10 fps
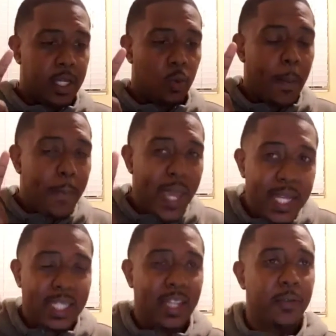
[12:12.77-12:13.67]

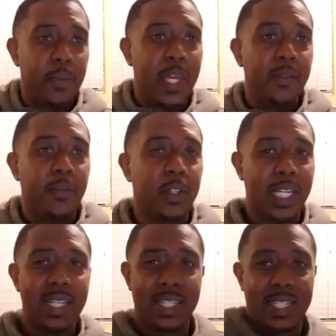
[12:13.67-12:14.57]
repenting from evil
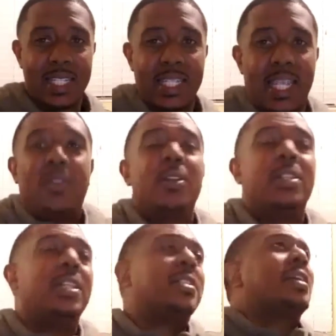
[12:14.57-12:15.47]
deeds is not saying, Lord
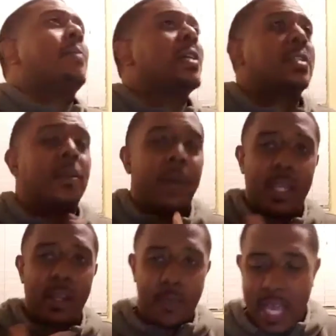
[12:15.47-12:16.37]
Jesus, I messed up.
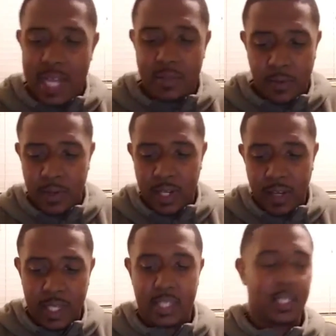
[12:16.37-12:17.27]
I ask for
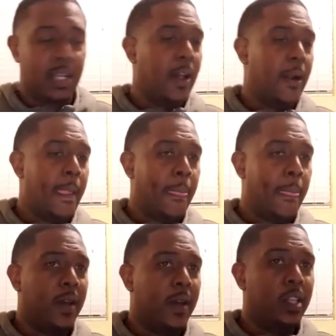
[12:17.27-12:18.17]
forgiveness.
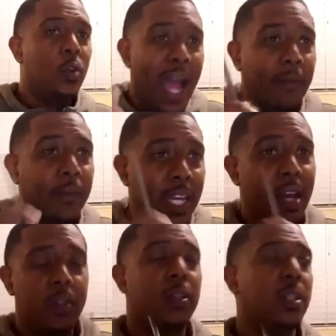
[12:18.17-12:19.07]
You have the
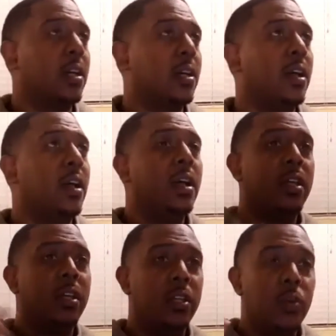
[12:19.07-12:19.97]
look,
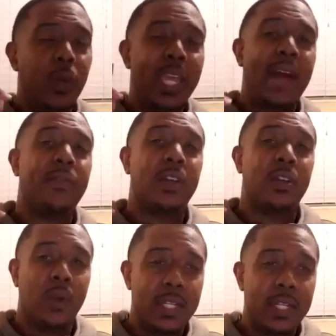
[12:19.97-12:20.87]
you we have the
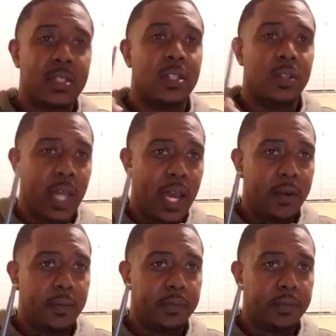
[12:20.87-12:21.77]
grace to do that.